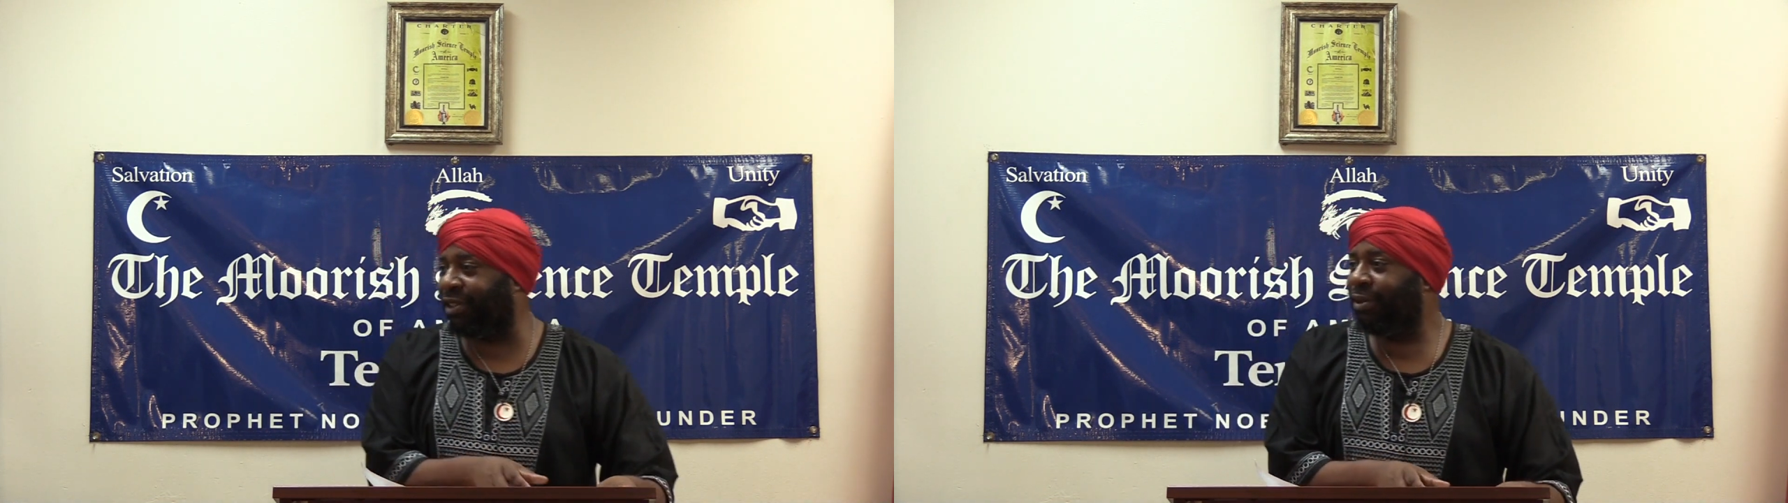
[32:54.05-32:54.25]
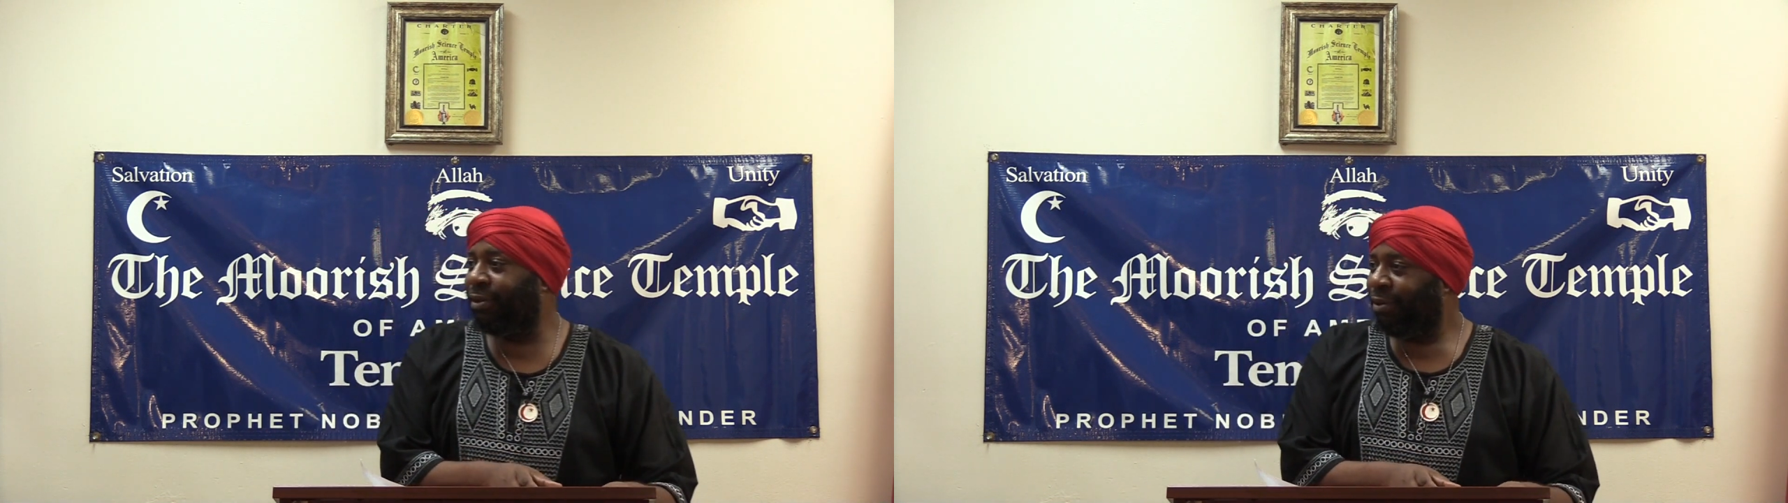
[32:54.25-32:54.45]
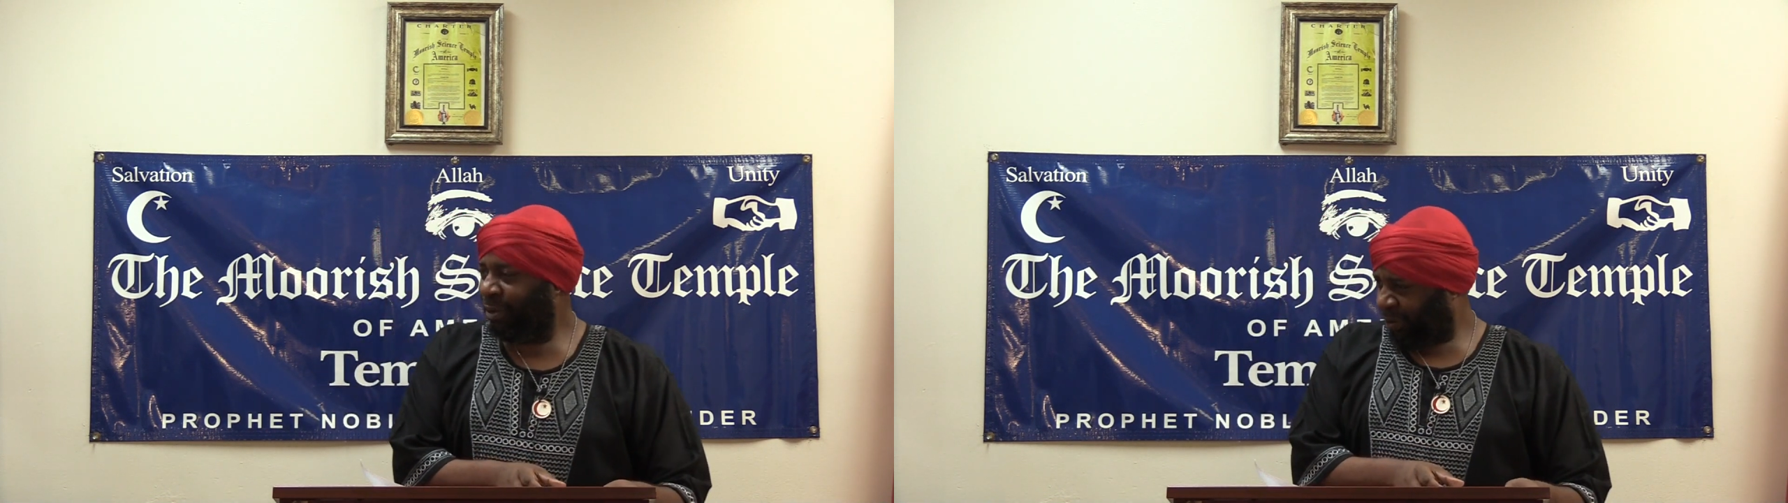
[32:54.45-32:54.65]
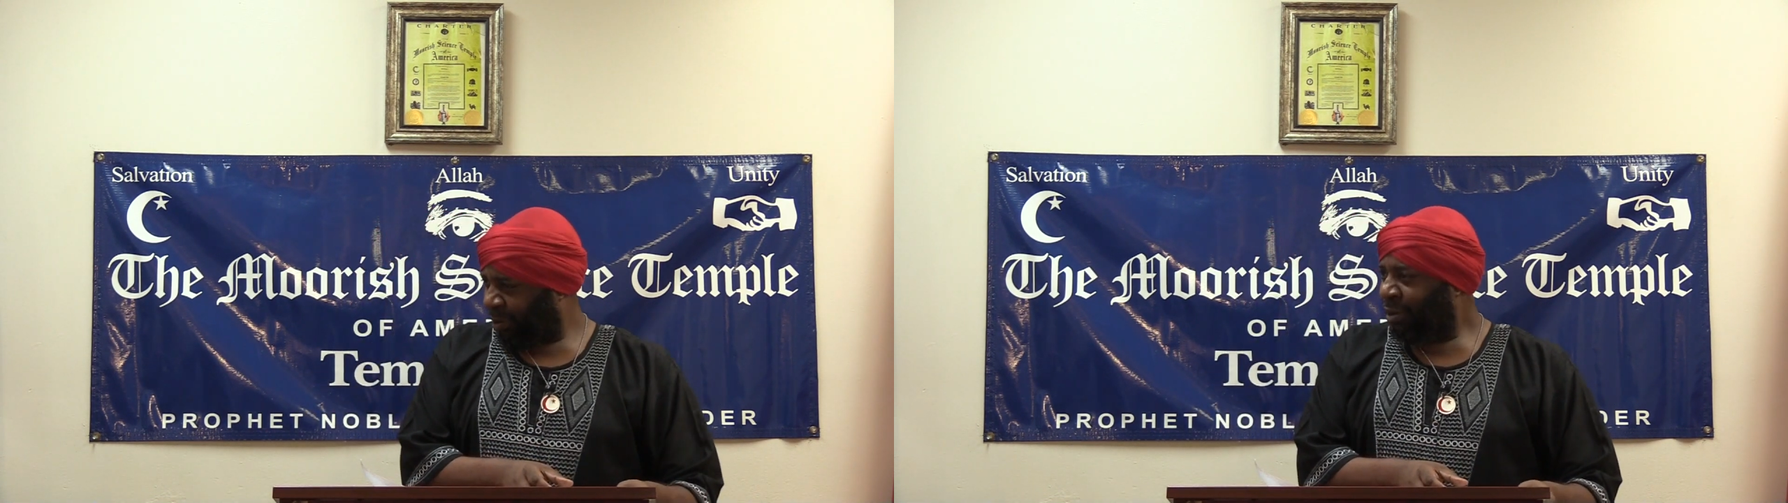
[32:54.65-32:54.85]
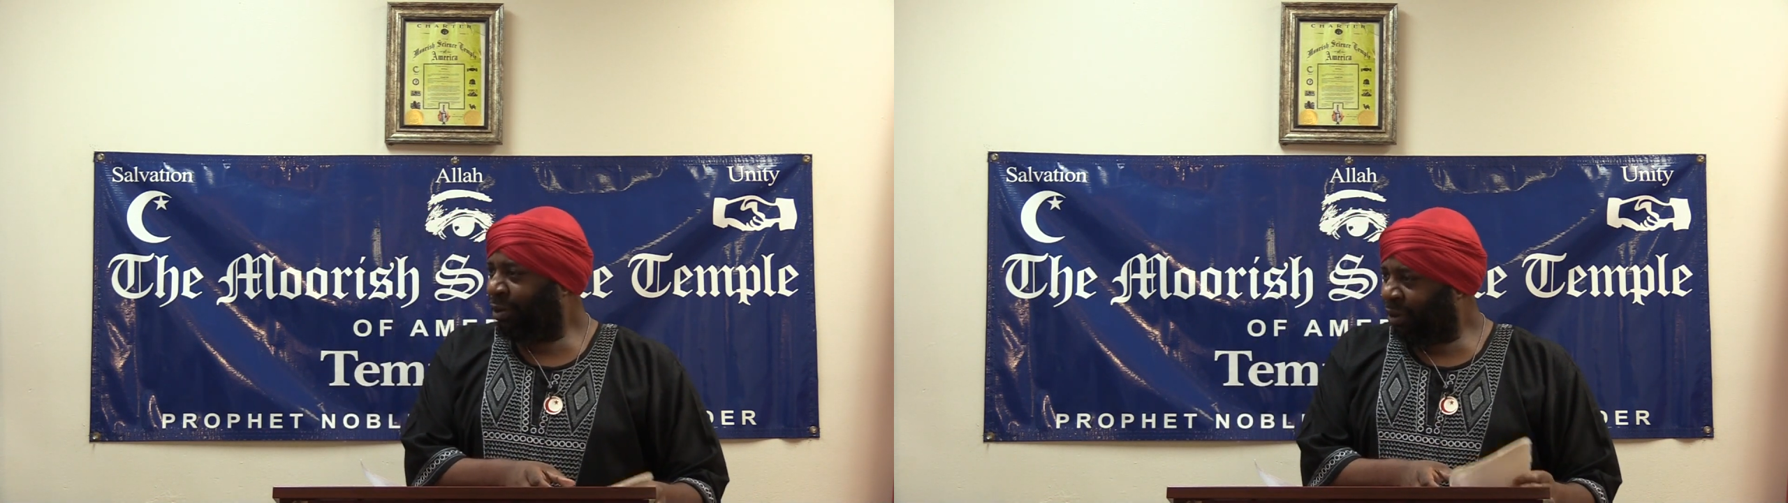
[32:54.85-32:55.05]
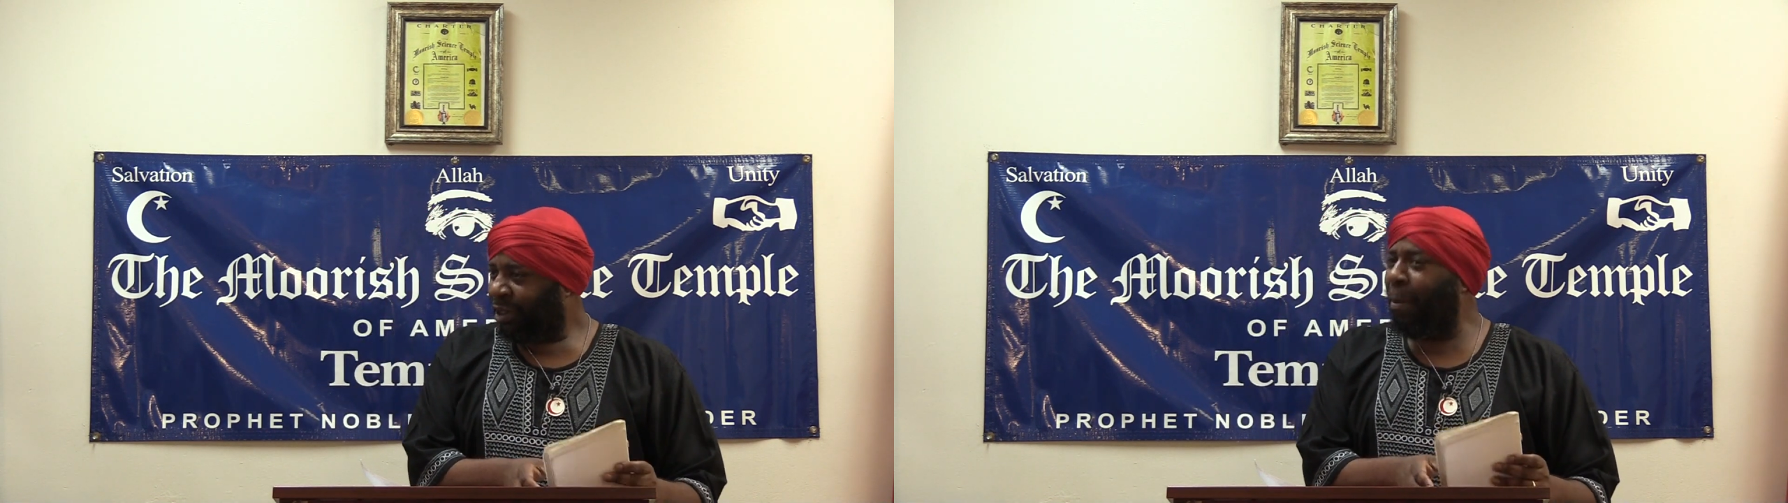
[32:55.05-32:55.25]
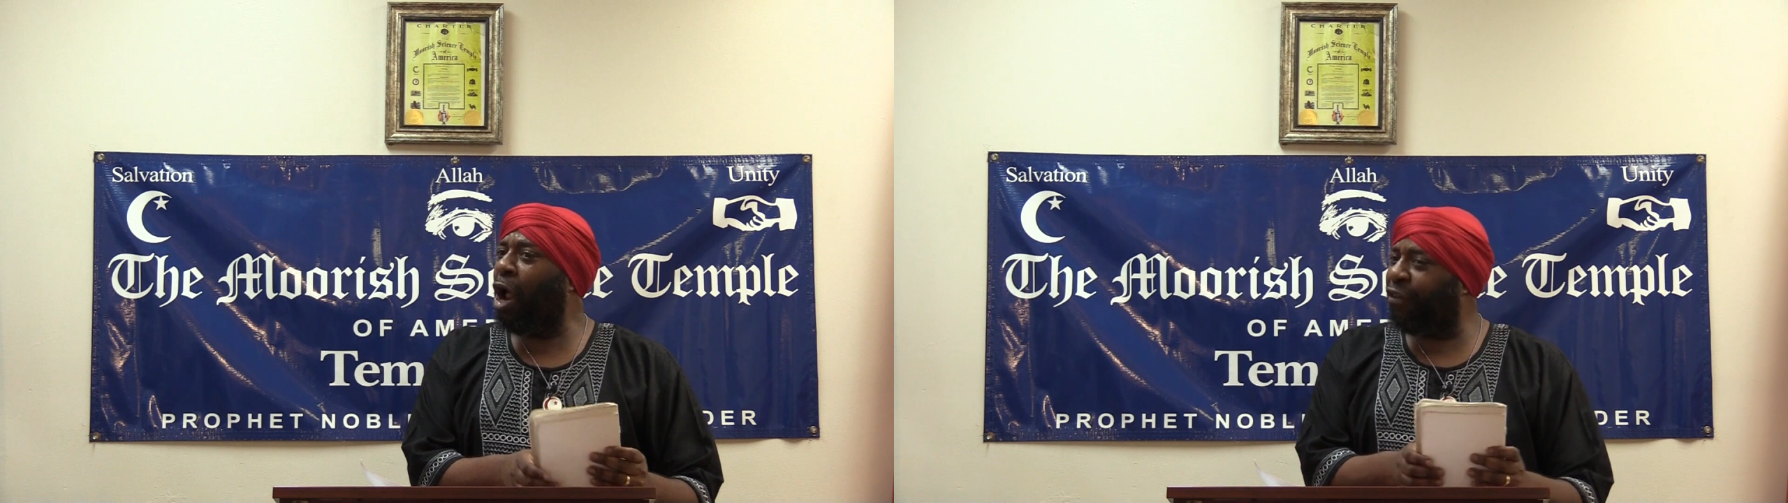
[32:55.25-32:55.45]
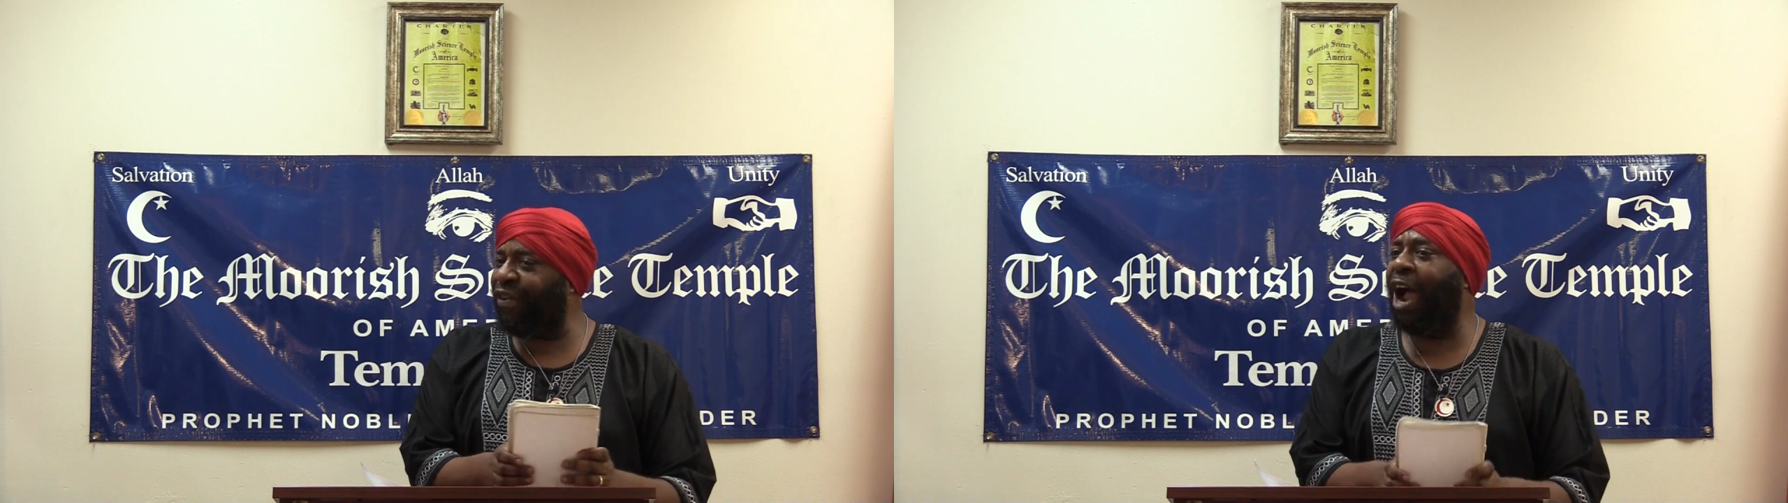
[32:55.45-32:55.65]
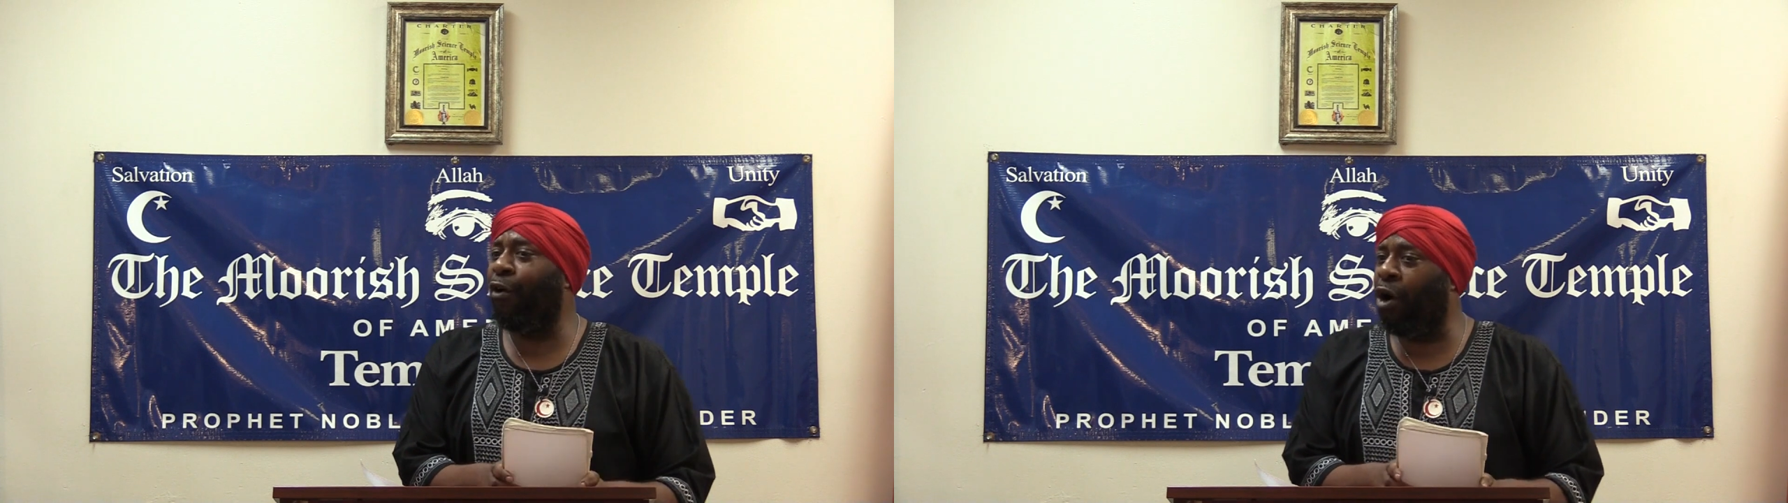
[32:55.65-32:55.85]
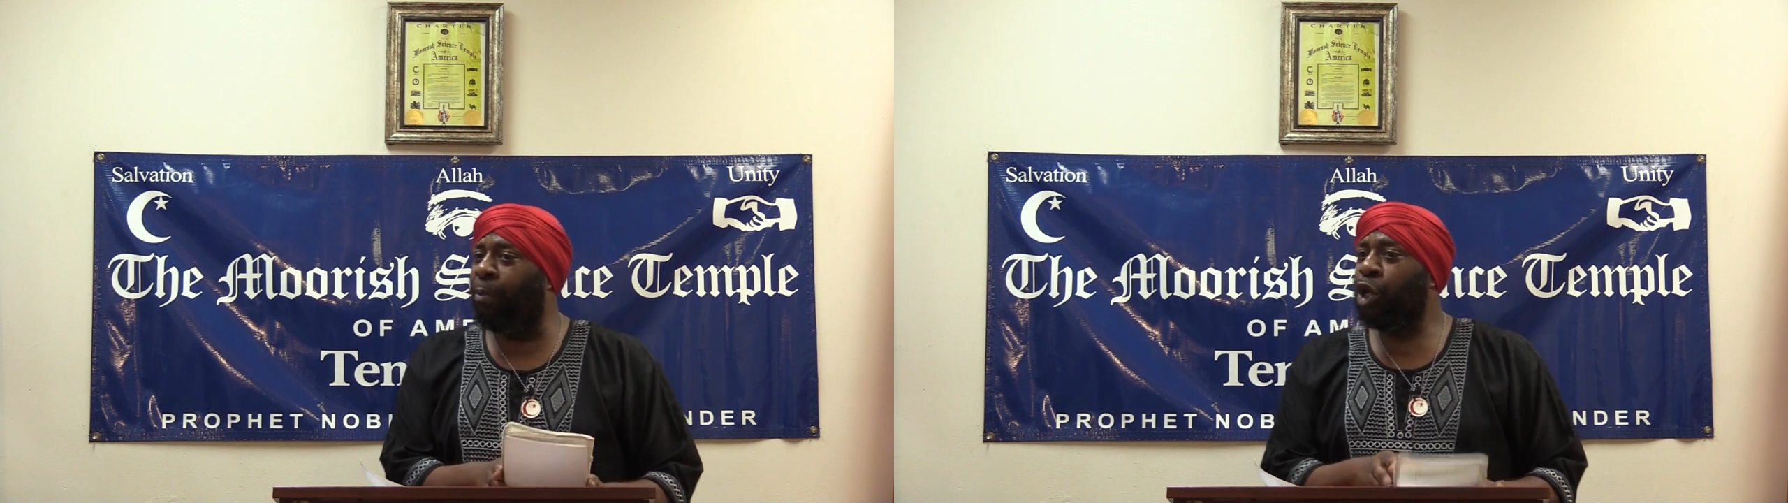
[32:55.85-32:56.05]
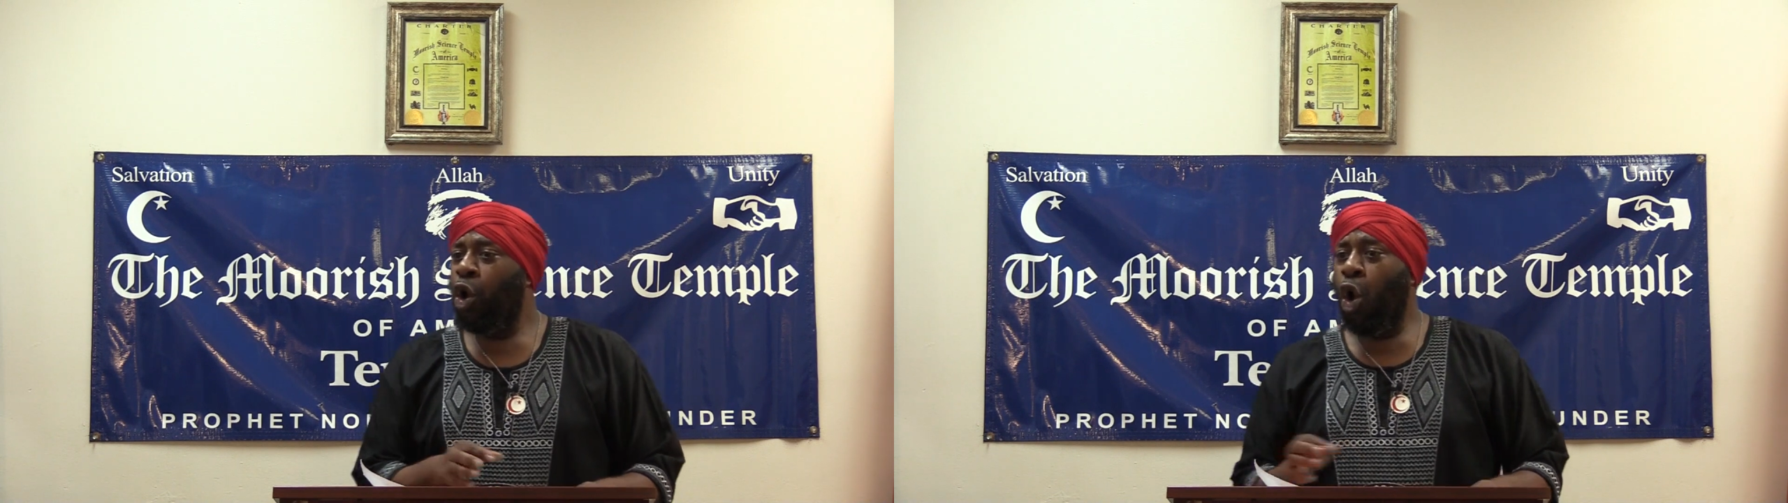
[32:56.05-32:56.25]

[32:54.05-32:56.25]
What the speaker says: Think about all the firearms.